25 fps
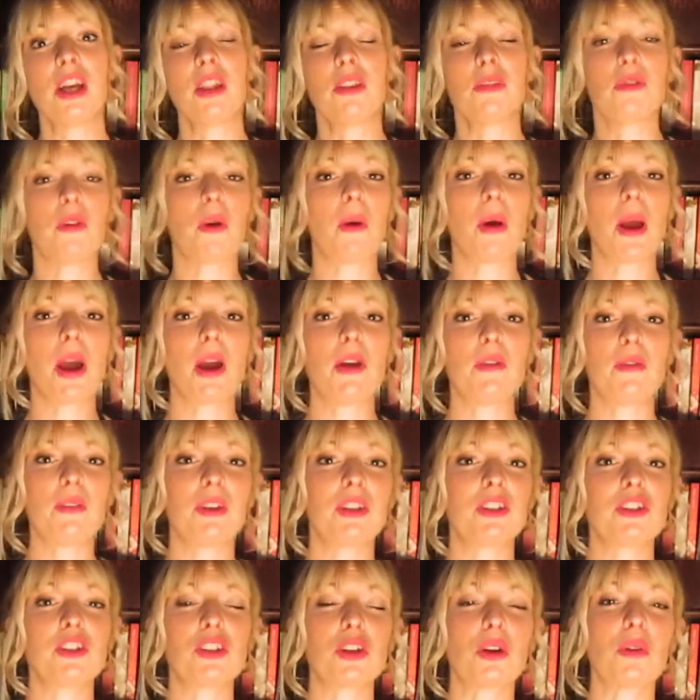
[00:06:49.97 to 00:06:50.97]
throw it over
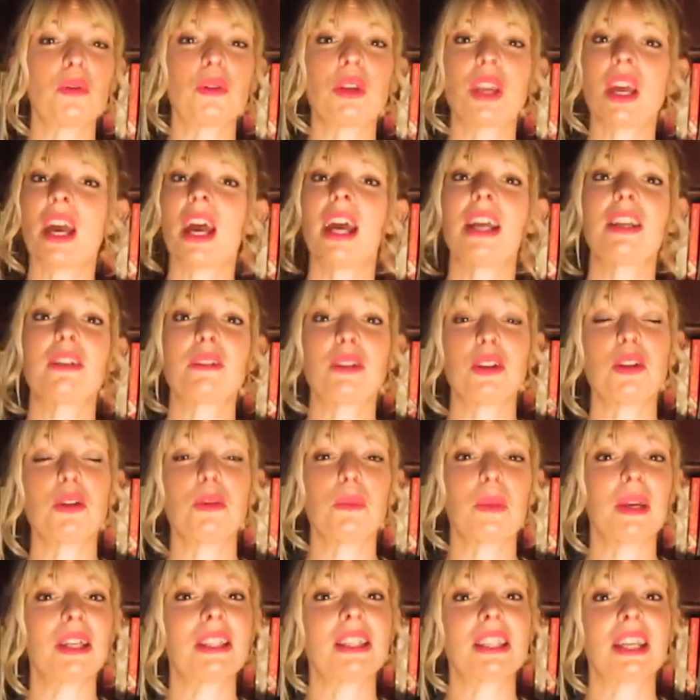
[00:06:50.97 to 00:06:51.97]
his shoulder and do
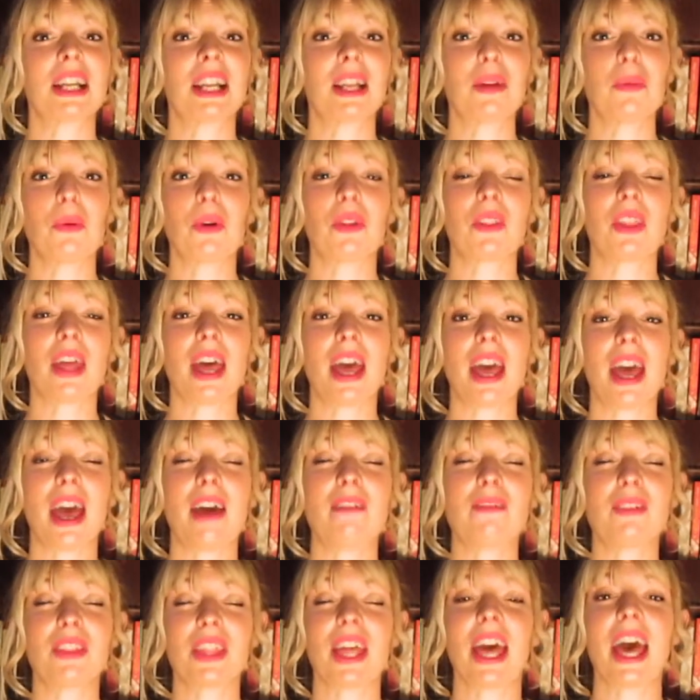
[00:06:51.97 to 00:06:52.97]
basically
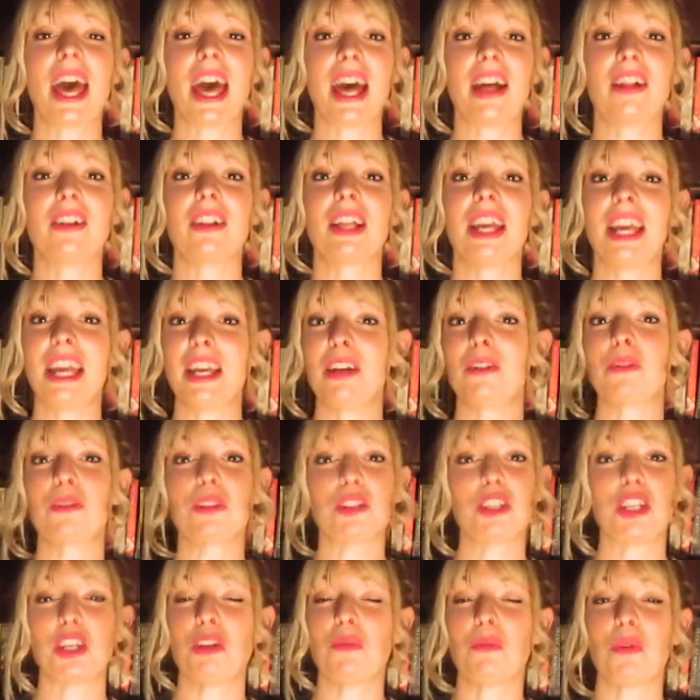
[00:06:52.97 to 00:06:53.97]
whatever the hell he or
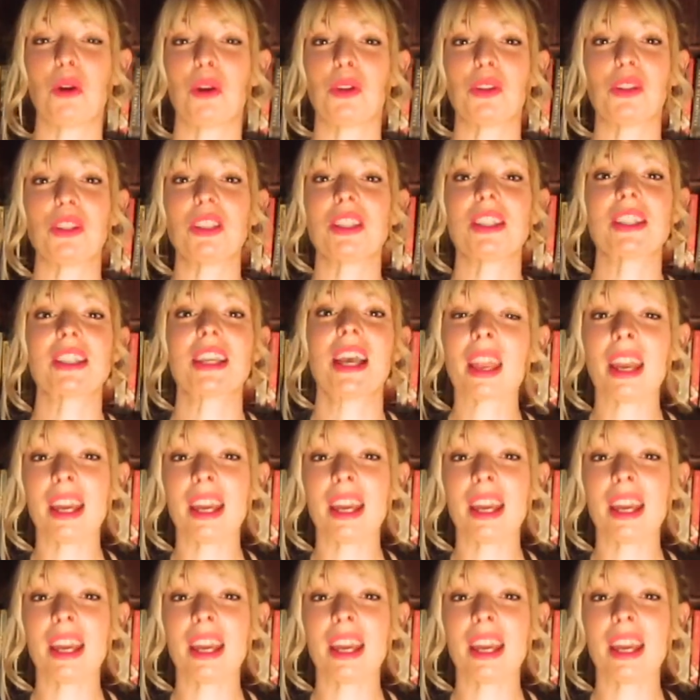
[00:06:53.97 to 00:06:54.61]
she wants.